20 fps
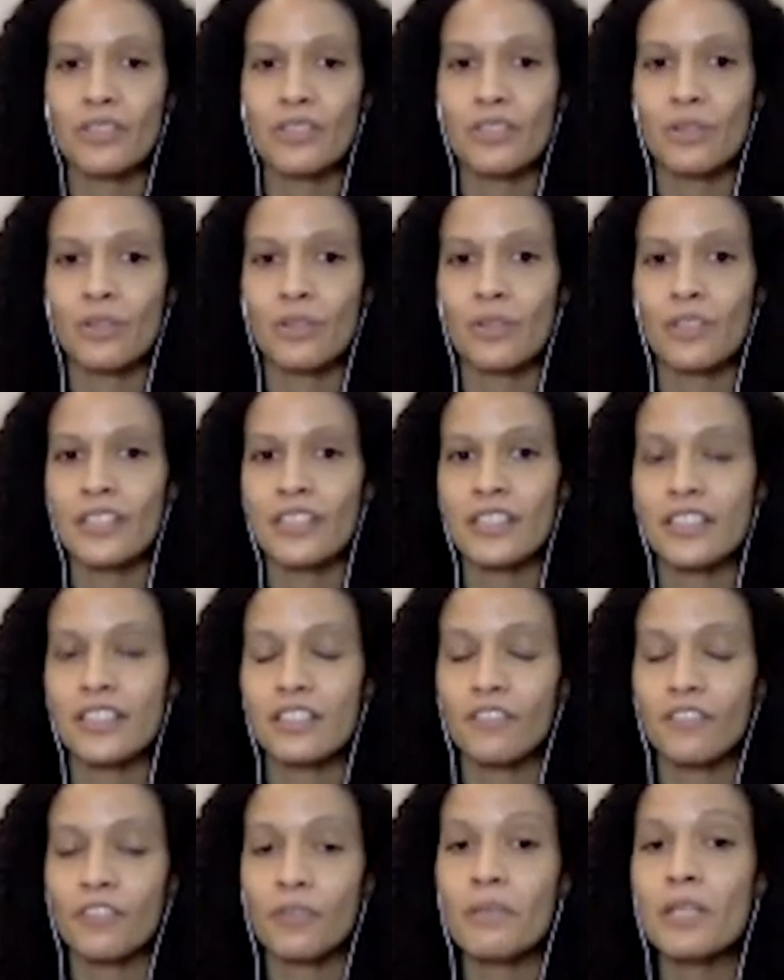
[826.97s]
So it's
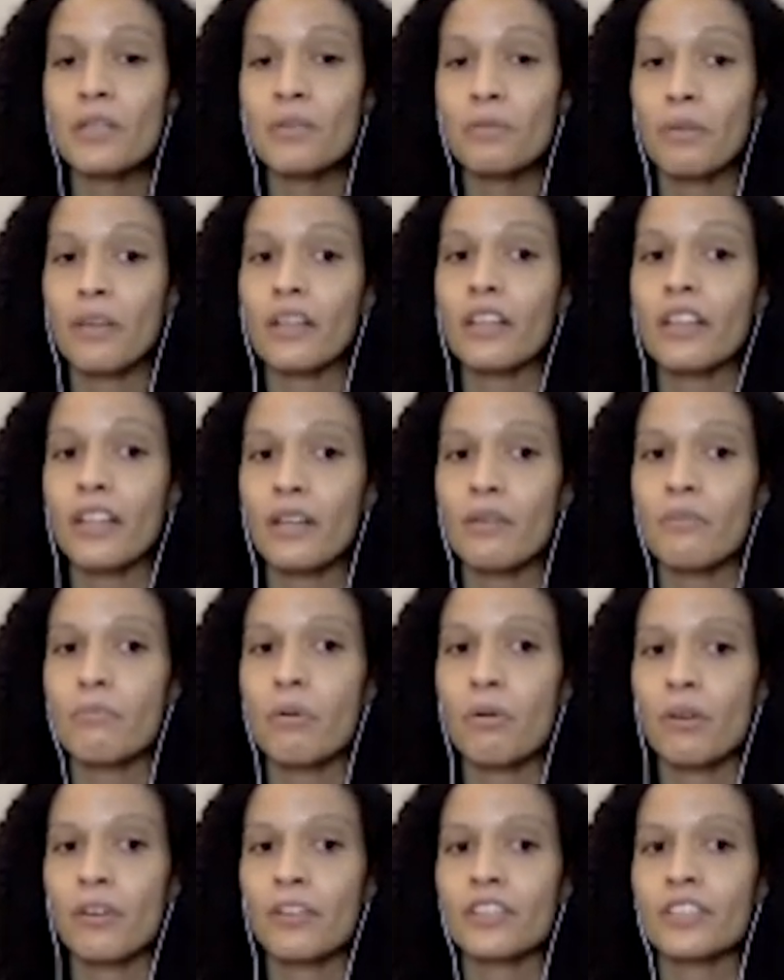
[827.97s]
for me really
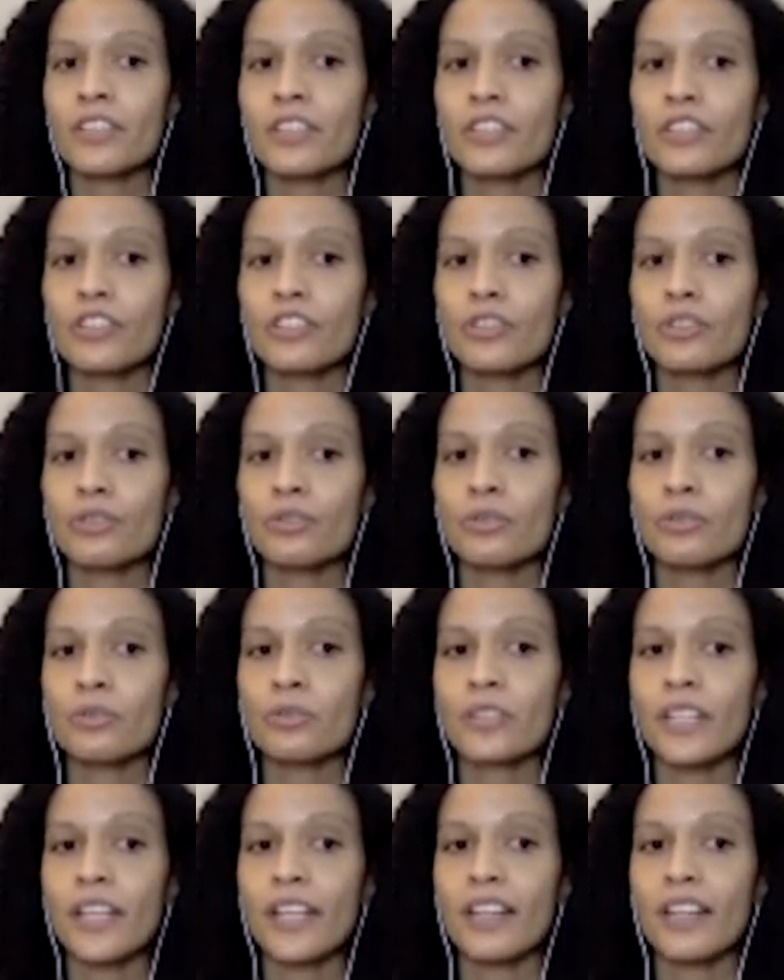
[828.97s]
important
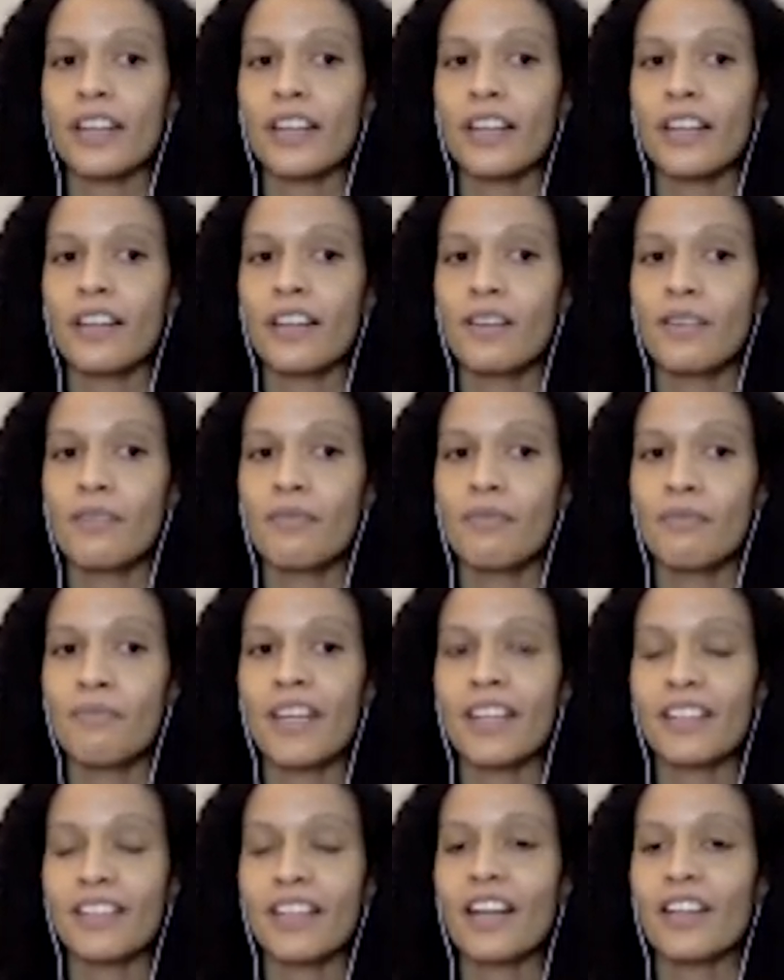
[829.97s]
to like
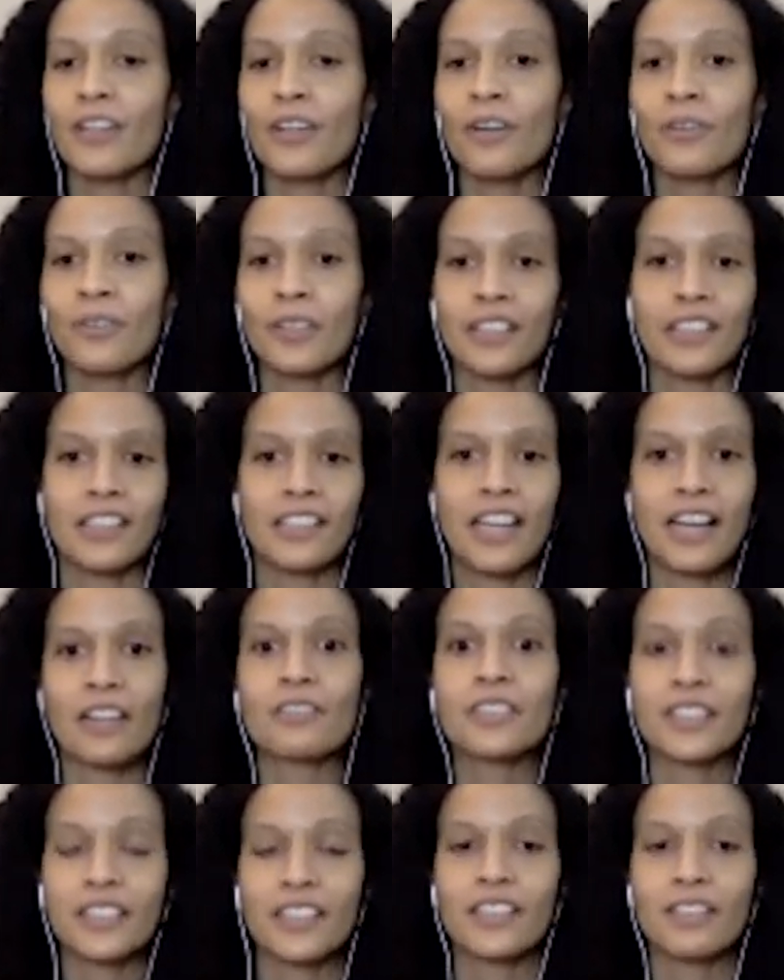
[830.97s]
make that known and
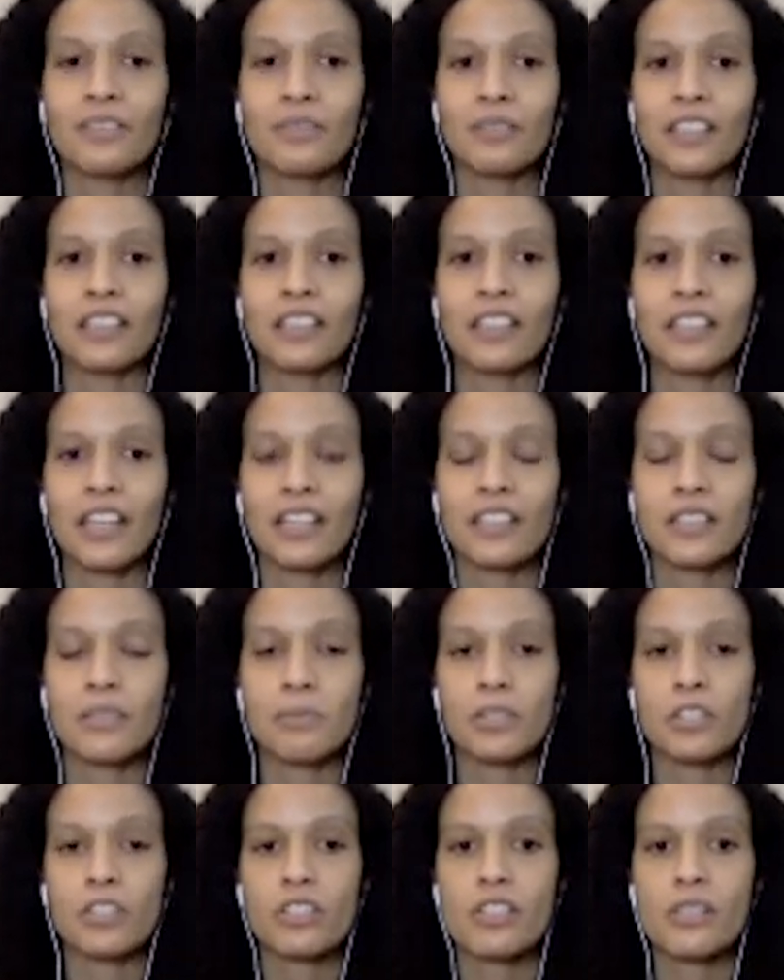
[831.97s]
announce it within an
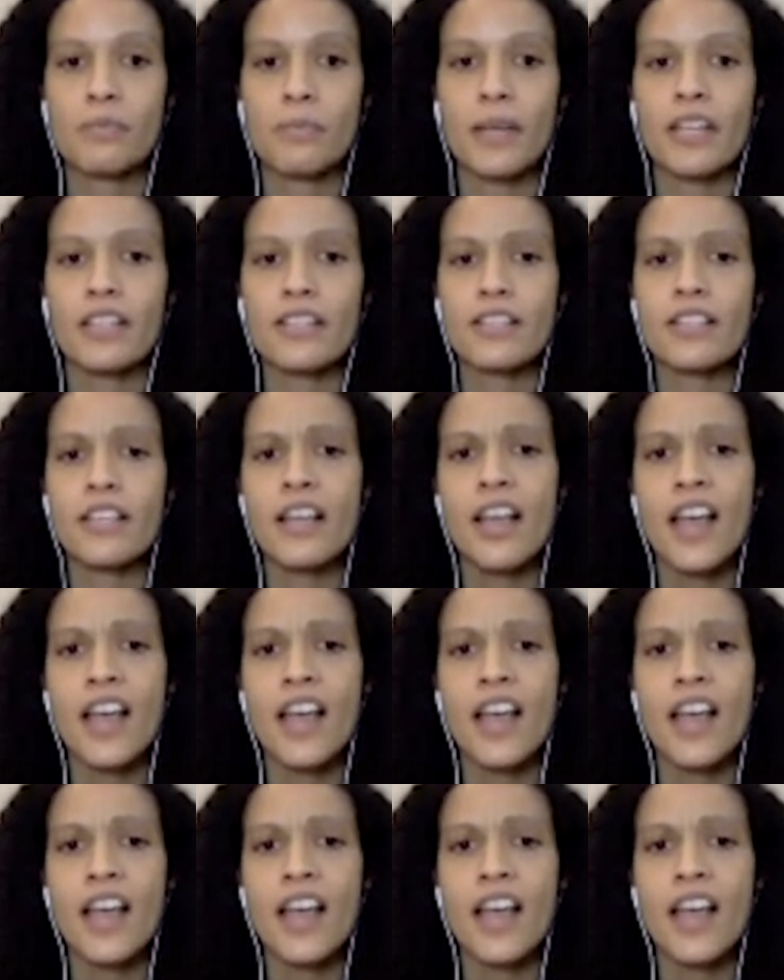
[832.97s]
exhibition space.